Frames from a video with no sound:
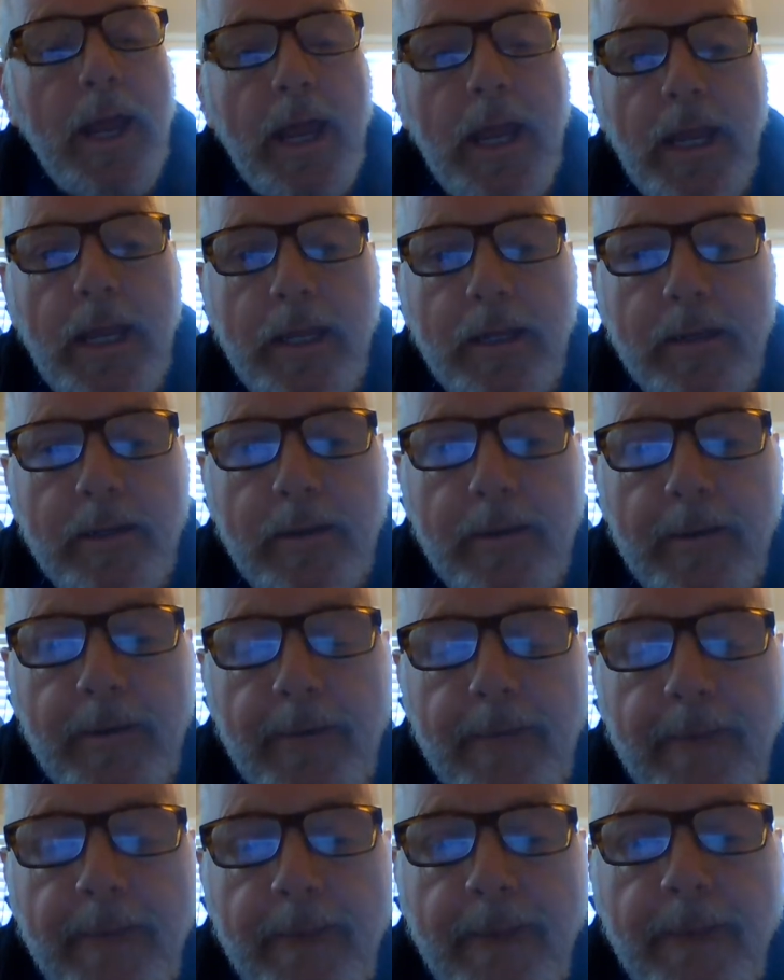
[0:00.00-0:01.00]

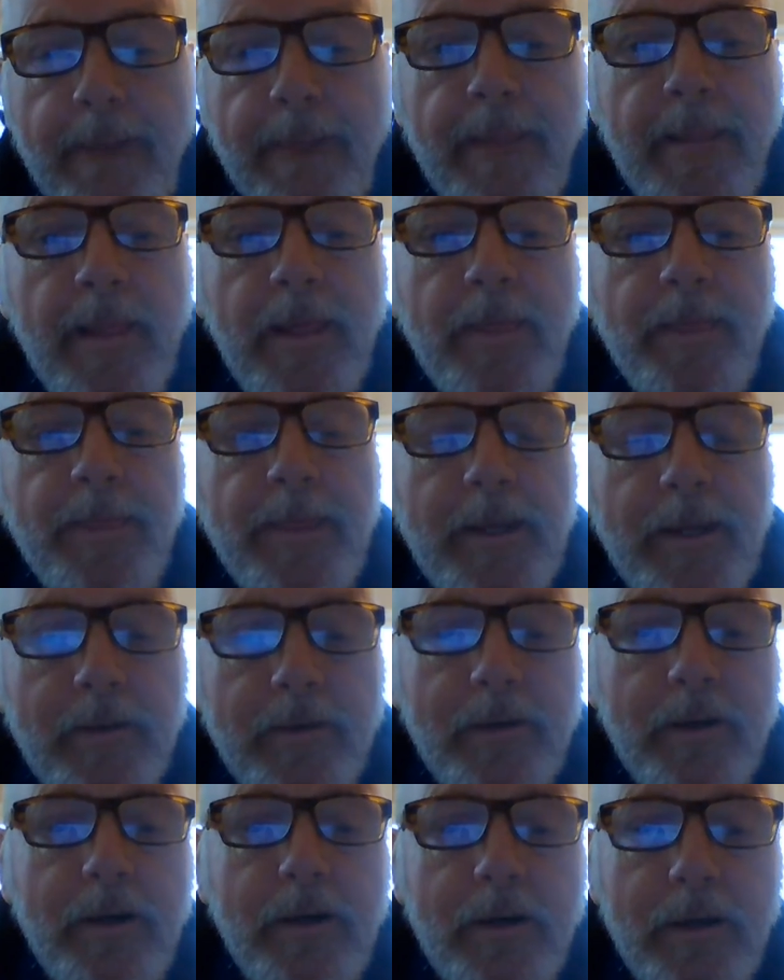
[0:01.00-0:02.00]
anti things
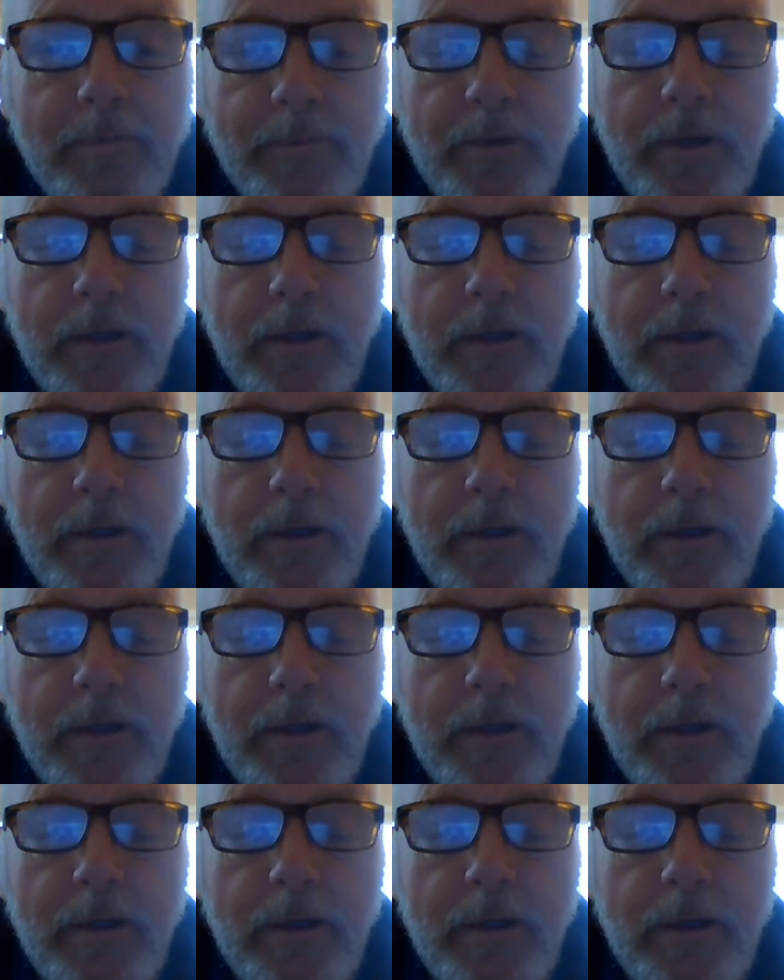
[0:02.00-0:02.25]
that aren't of